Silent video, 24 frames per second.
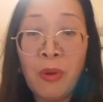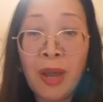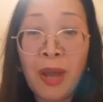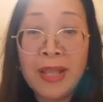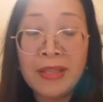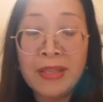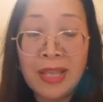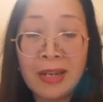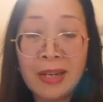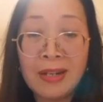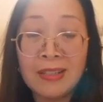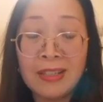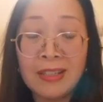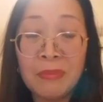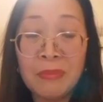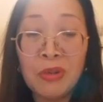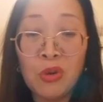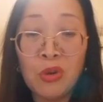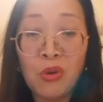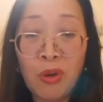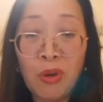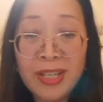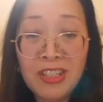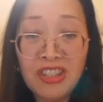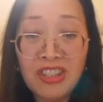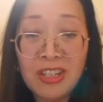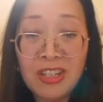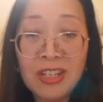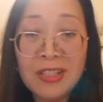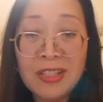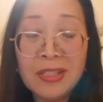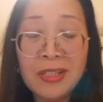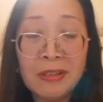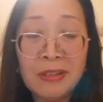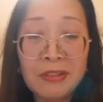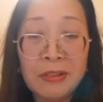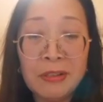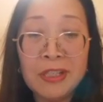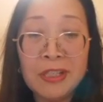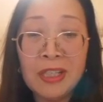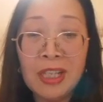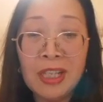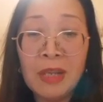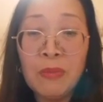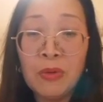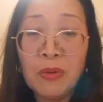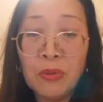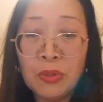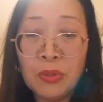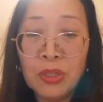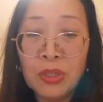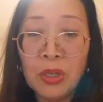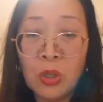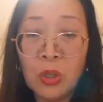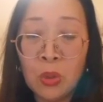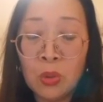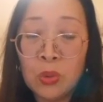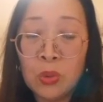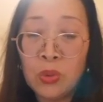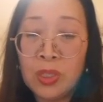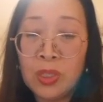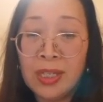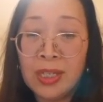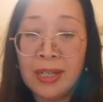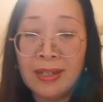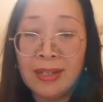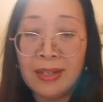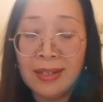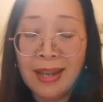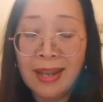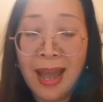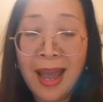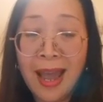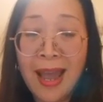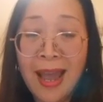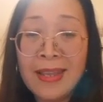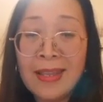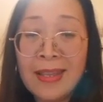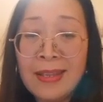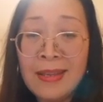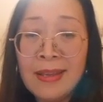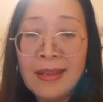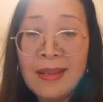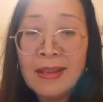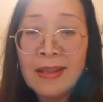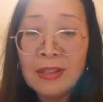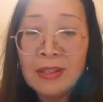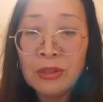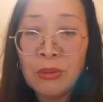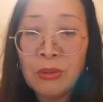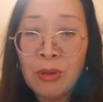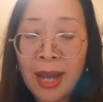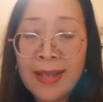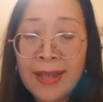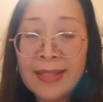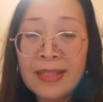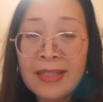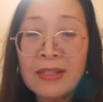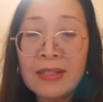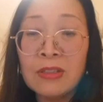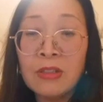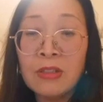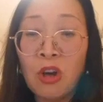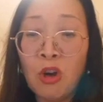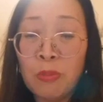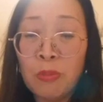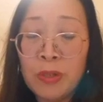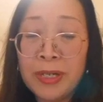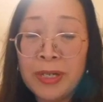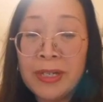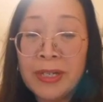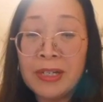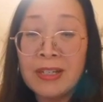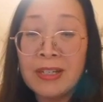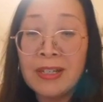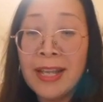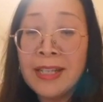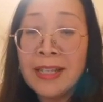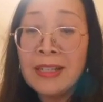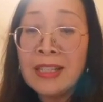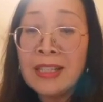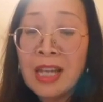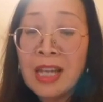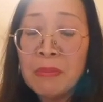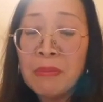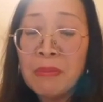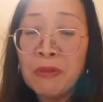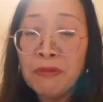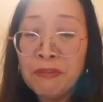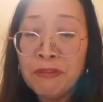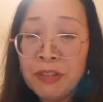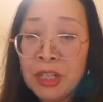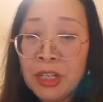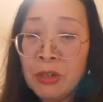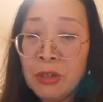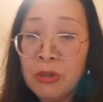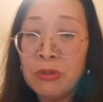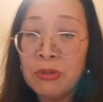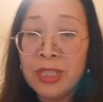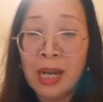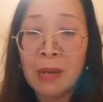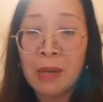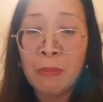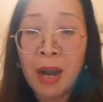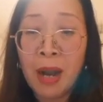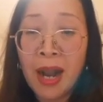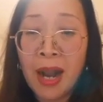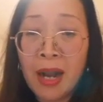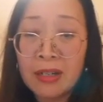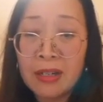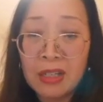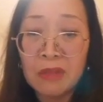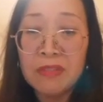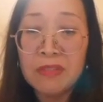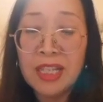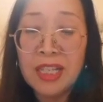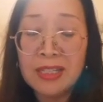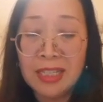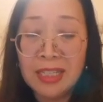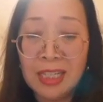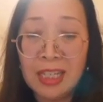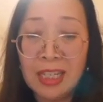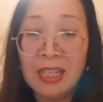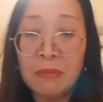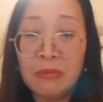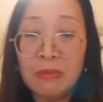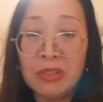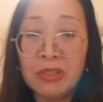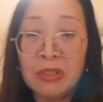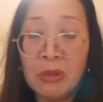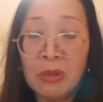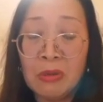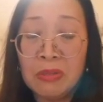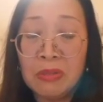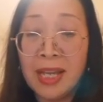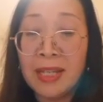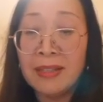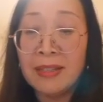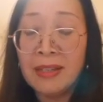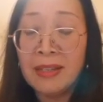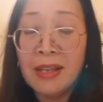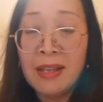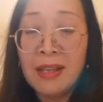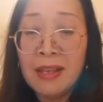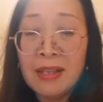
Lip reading: When there are some questions, the team could go to the line to ask the operator, let them feel they are part of the team, so that